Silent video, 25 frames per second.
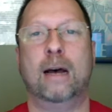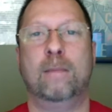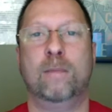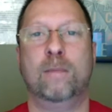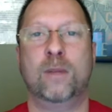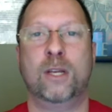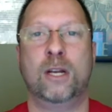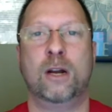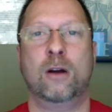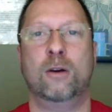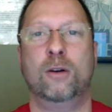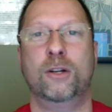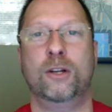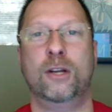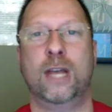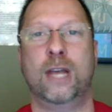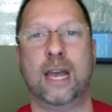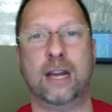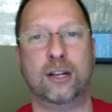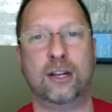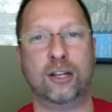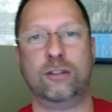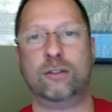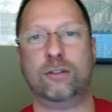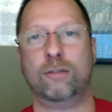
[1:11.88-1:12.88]
you
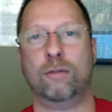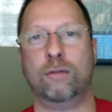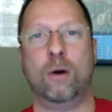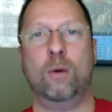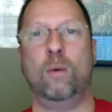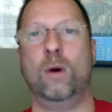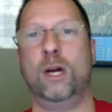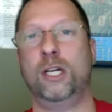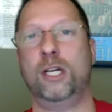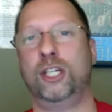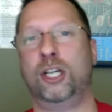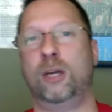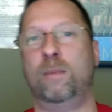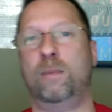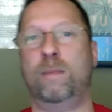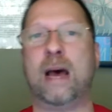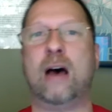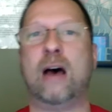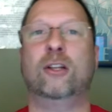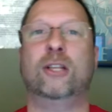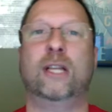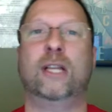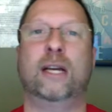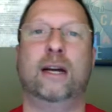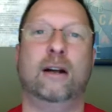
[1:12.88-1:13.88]
can't just throw one chip
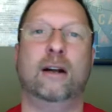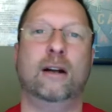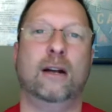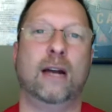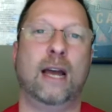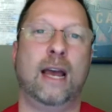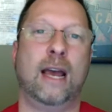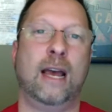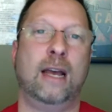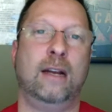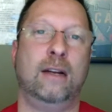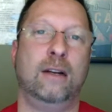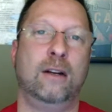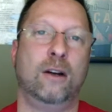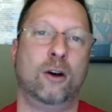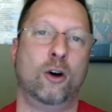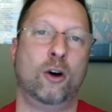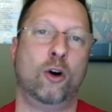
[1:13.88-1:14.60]
out there and